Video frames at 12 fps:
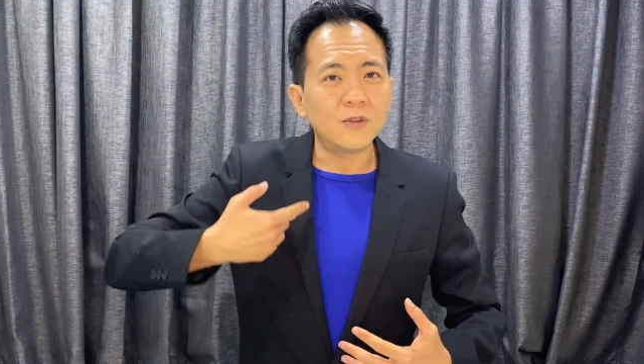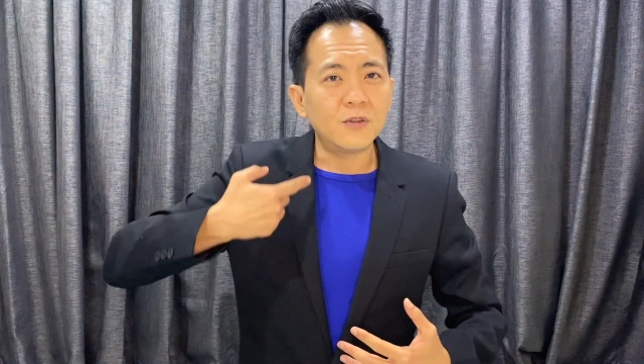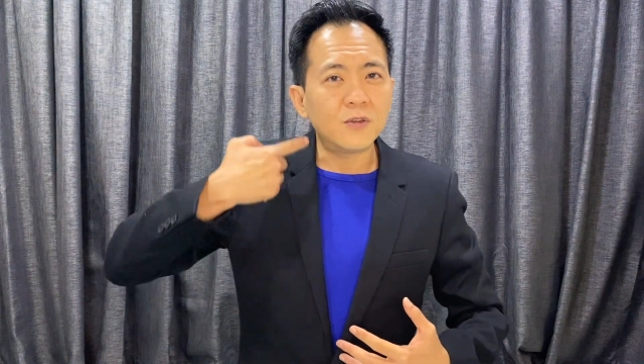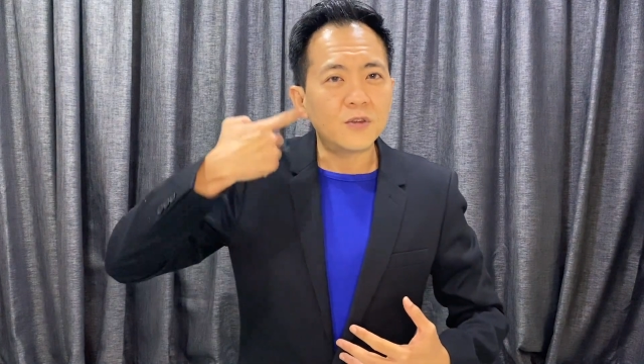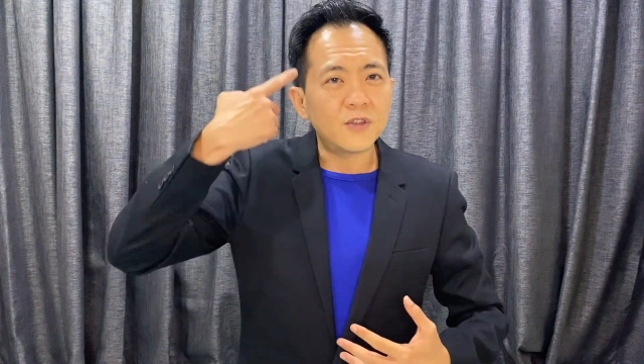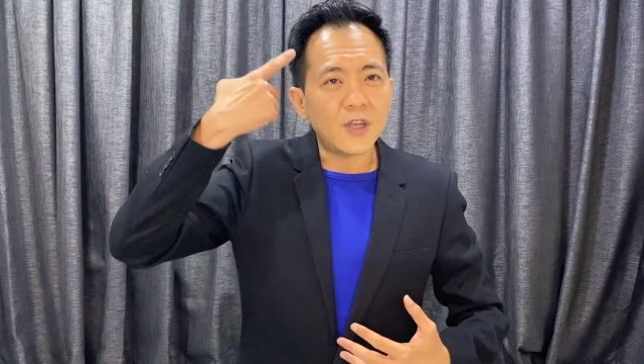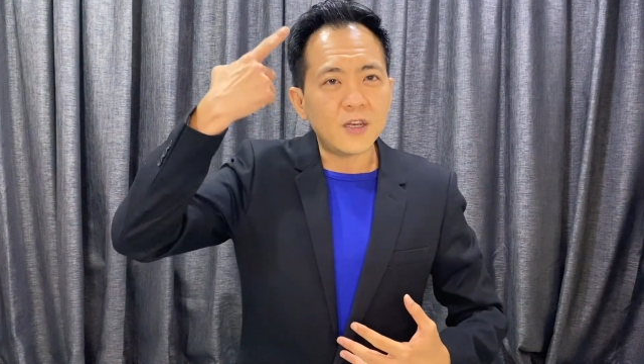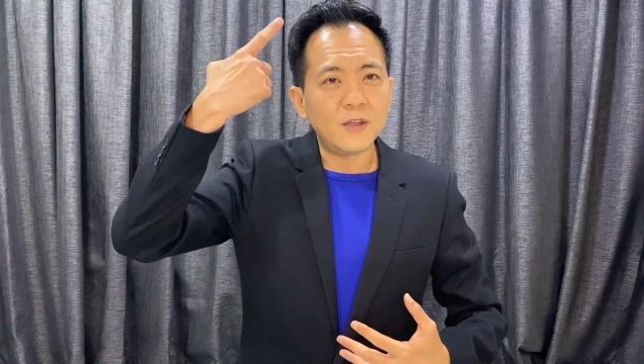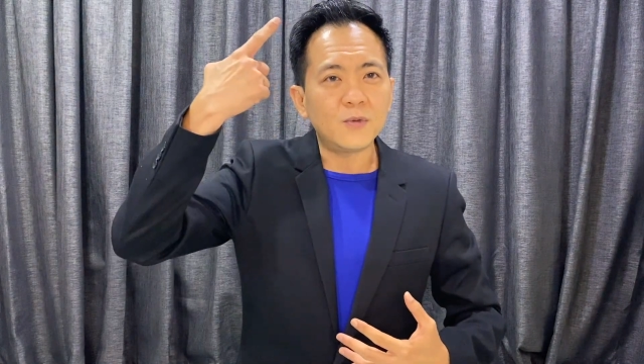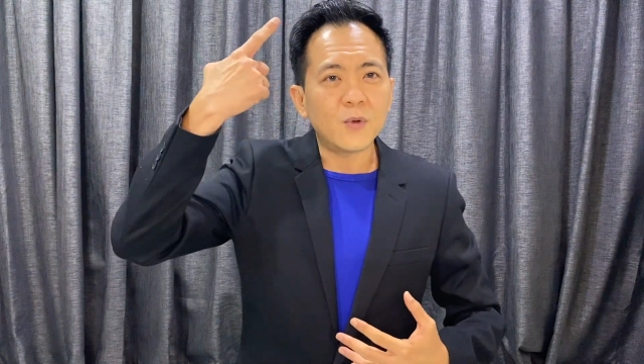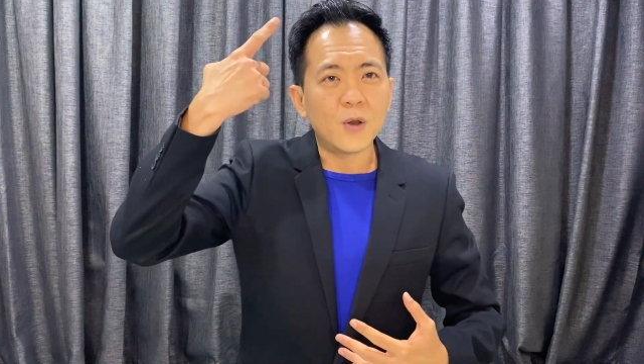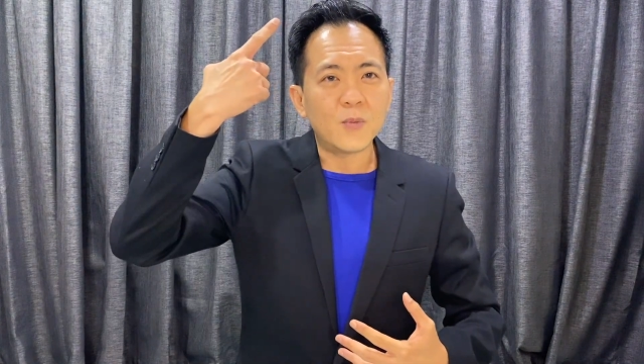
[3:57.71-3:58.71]
to send it
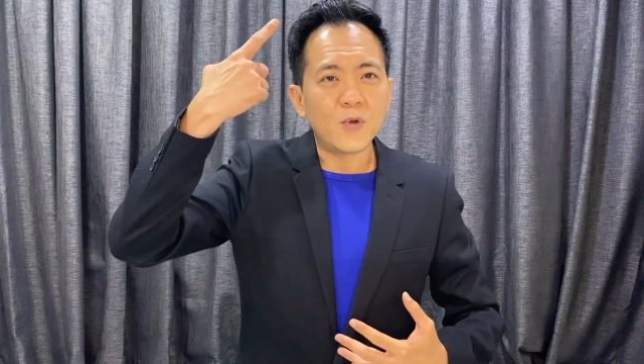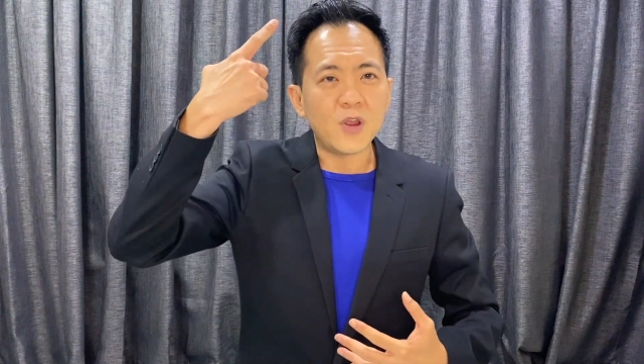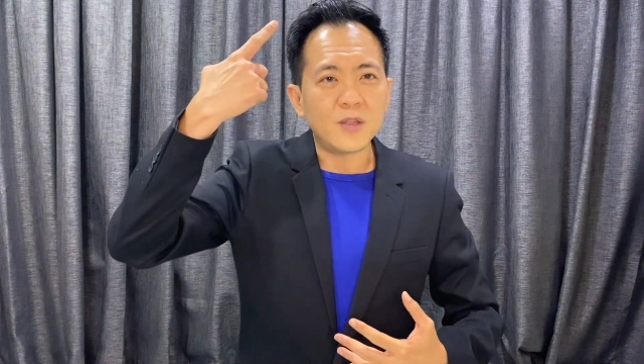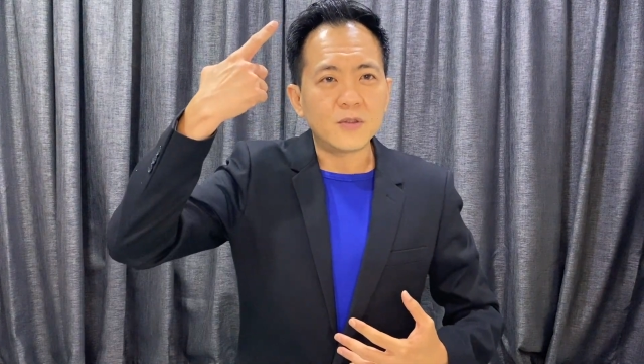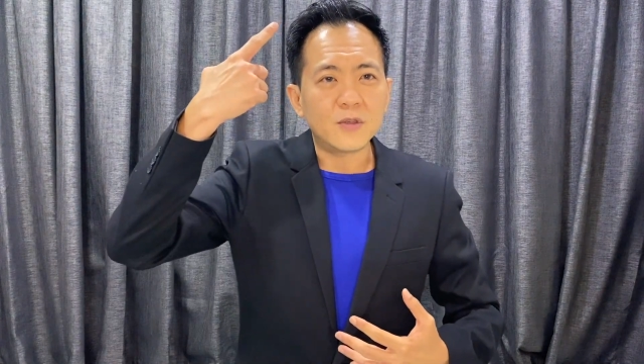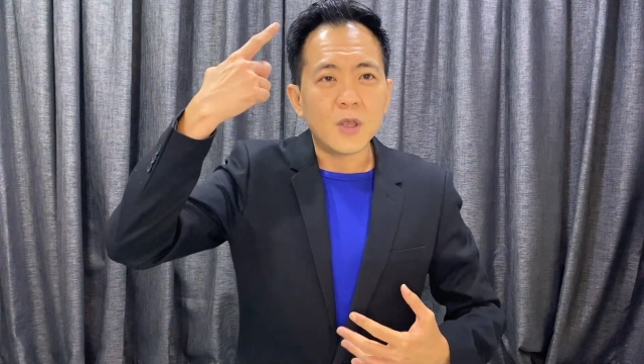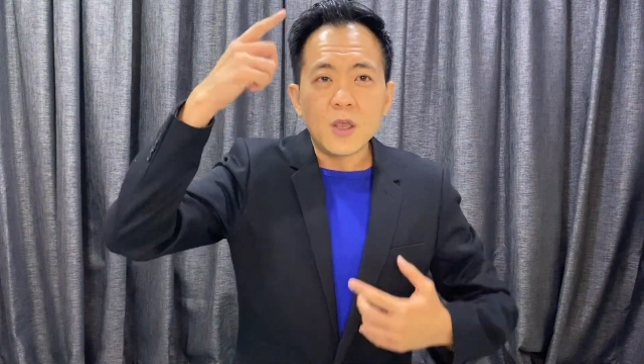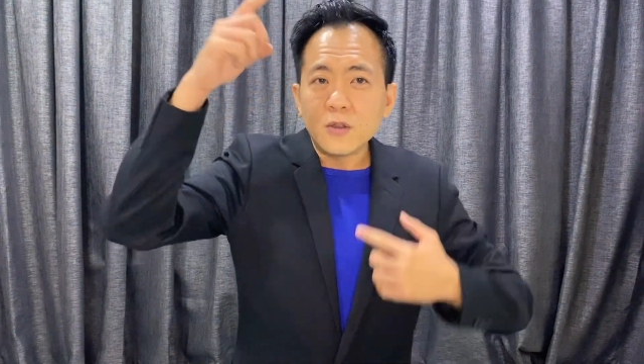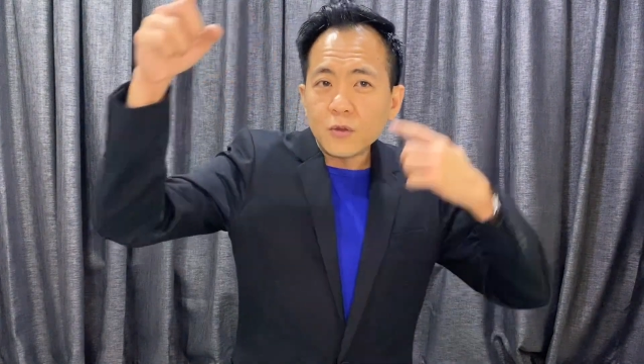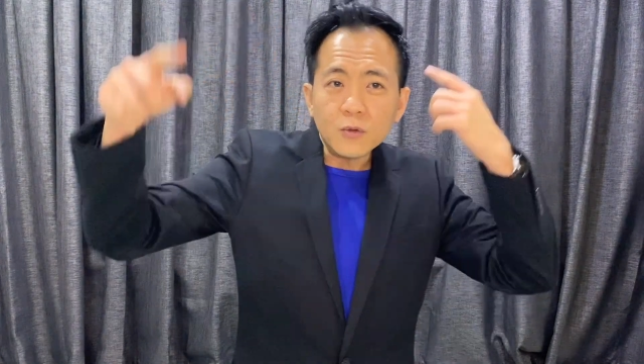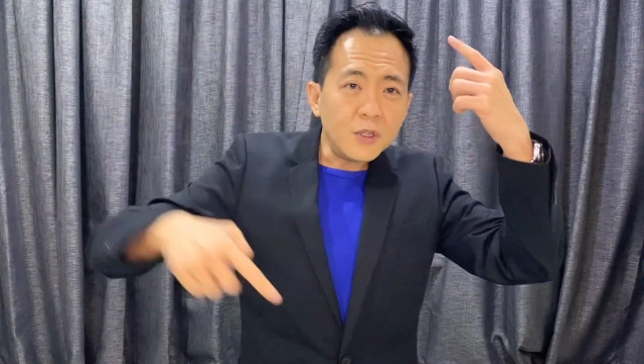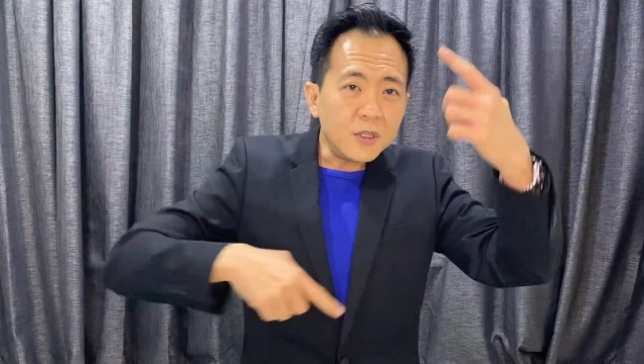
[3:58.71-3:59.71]
to our brains.
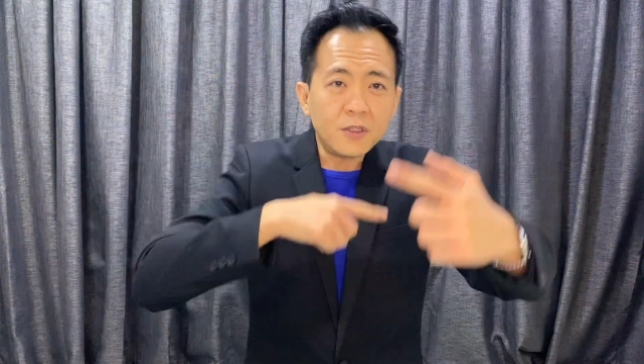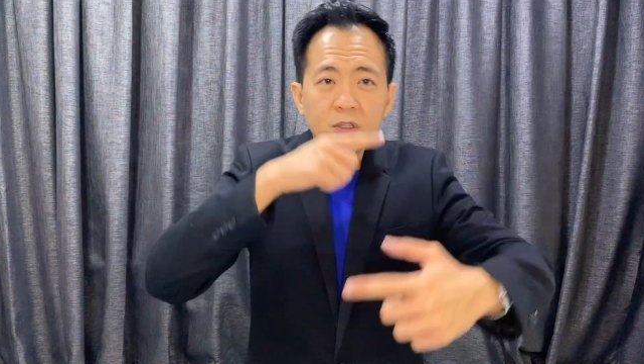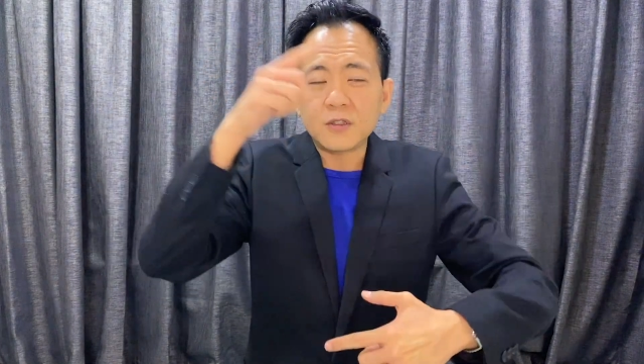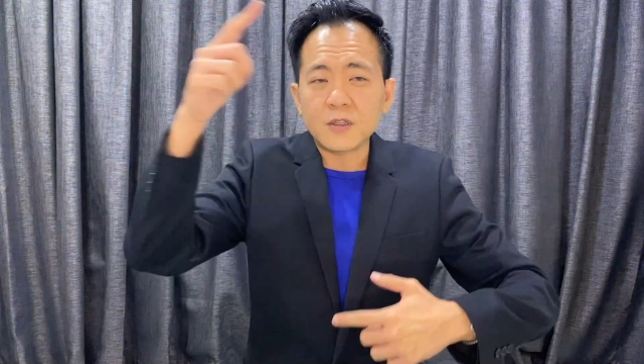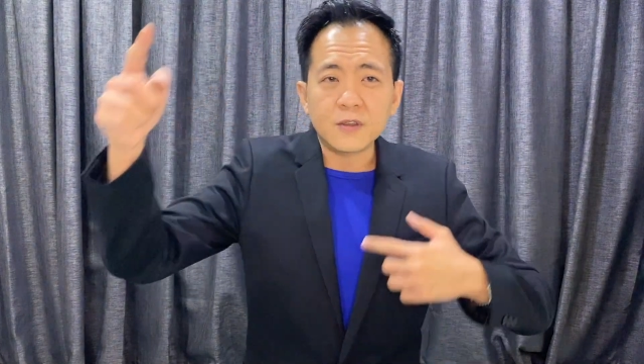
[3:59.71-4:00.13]
So this is a